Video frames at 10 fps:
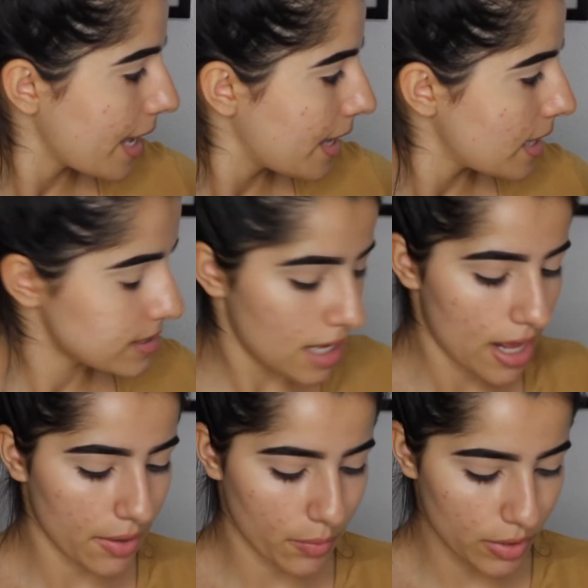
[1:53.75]
I guess
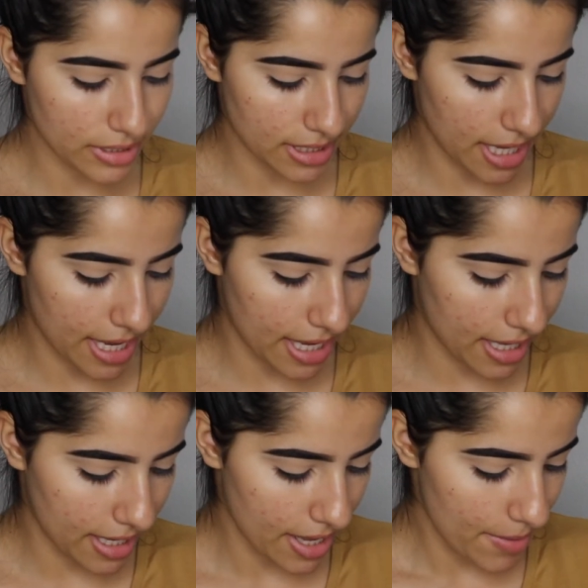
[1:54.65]
I will
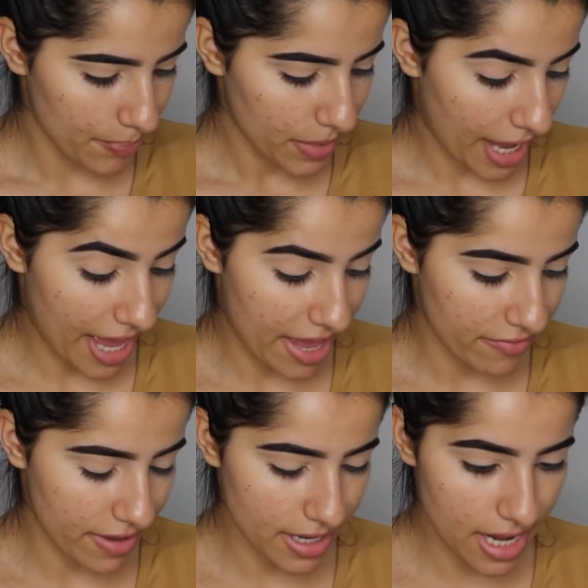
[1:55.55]
take
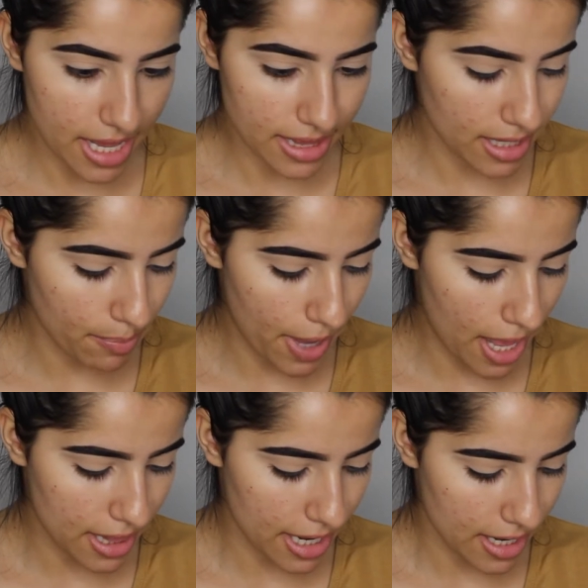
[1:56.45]
Heaven in the
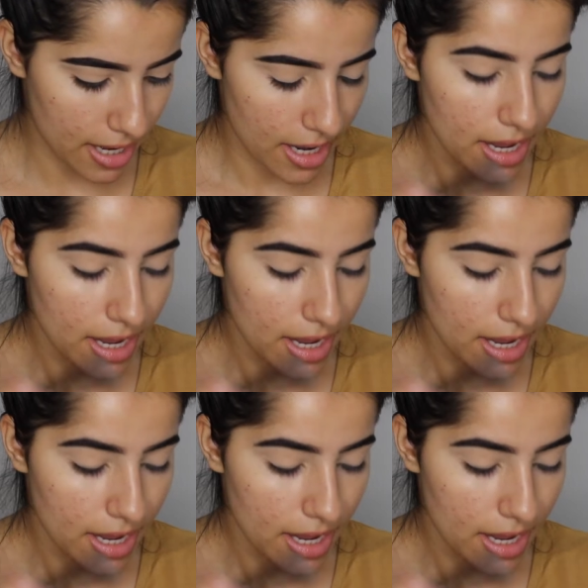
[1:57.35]
palette